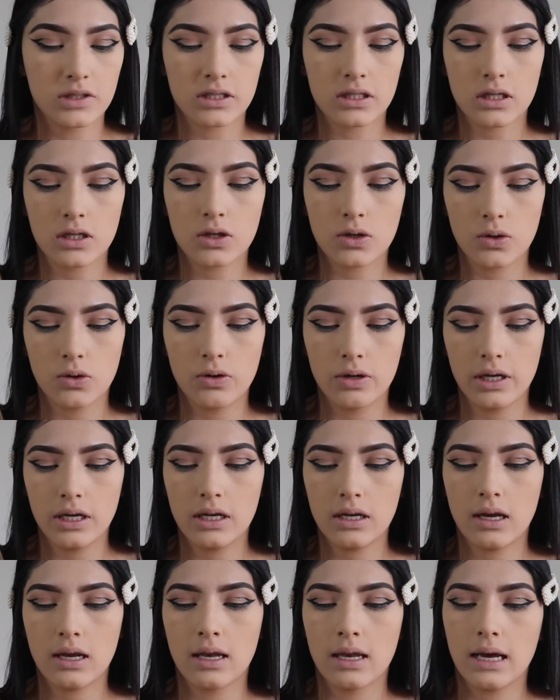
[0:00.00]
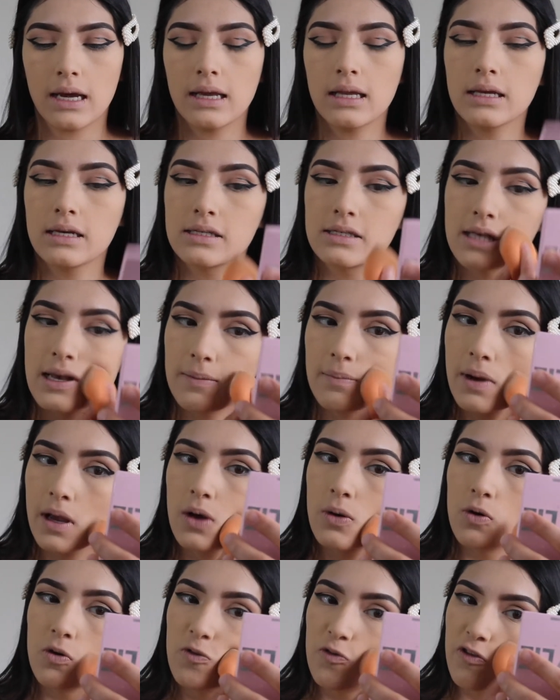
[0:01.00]
just gonna go in and lightly set my
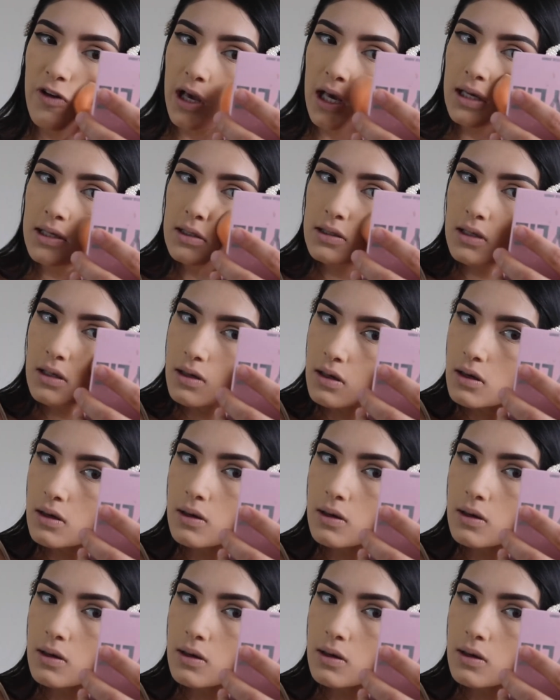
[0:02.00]
whole face.